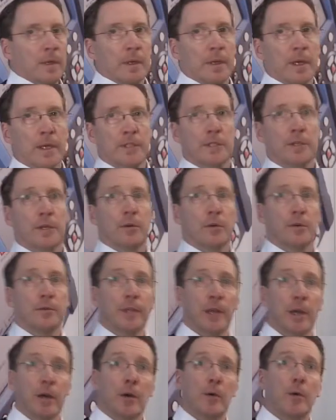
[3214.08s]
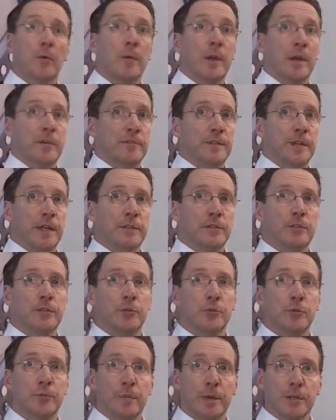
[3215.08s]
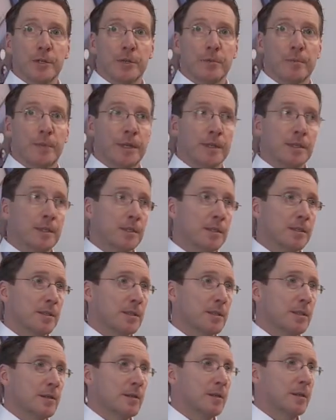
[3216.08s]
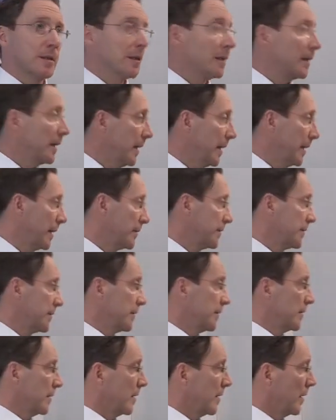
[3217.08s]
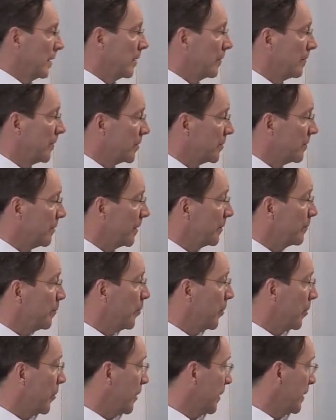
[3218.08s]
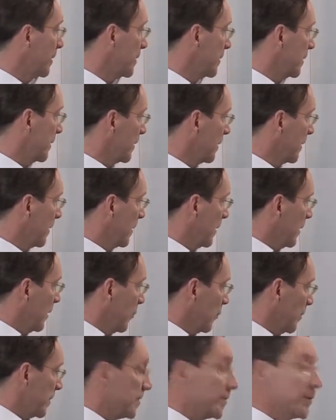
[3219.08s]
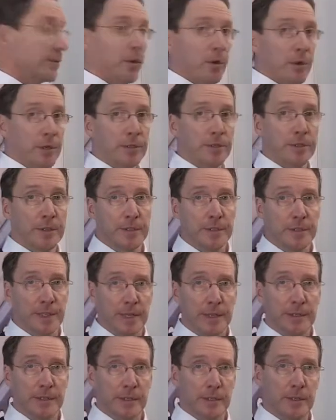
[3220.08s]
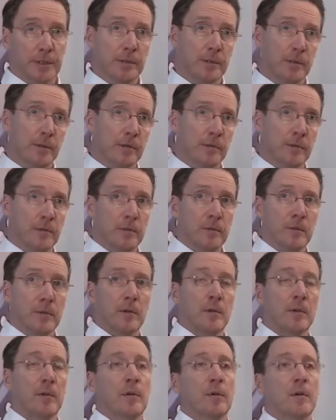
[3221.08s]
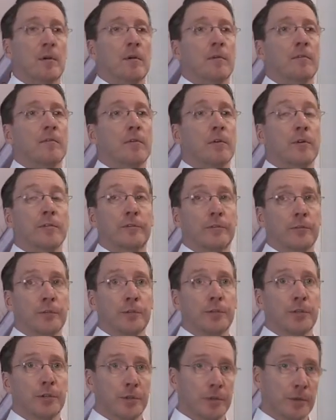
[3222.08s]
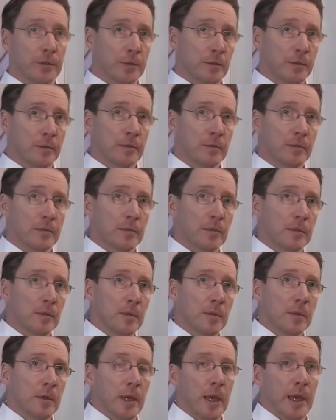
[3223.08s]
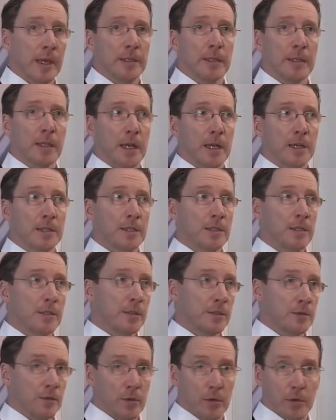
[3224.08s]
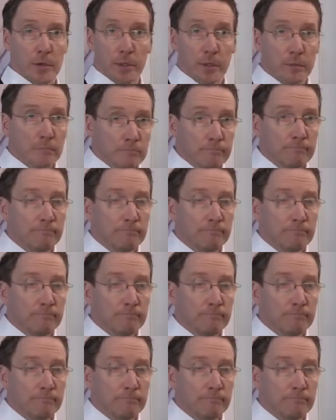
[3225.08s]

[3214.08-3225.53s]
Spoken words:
Yeah, so now we have done 2 measurements at our measurement point. We stored the data for future analysis or